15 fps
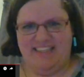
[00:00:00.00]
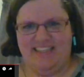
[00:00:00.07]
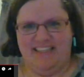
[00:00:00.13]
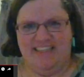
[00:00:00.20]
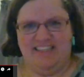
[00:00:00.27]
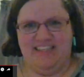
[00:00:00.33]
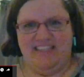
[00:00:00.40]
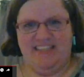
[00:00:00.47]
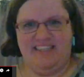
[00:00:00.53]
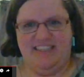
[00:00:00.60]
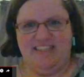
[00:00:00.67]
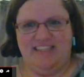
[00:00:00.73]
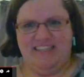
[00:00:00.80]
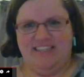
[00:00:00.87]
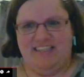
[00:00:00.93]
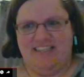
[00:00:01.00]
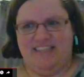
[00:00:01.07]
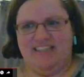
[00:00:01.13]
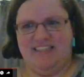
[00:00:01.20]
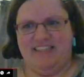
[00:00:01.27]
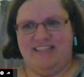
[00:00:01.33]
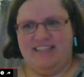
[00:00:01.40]
You're right.
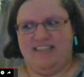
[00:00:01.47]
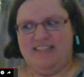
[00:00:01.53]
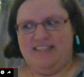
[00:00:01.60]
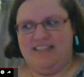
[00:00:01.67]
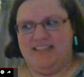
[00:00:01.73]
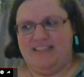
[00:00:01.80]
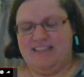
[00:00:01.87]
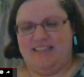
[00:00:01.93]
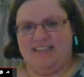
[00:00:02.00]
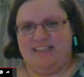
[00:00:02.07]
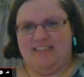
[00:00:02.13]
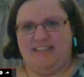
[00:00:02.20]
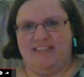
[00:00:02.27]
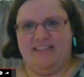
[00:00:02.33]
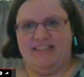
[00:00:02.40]
Both. Yeah. I just thought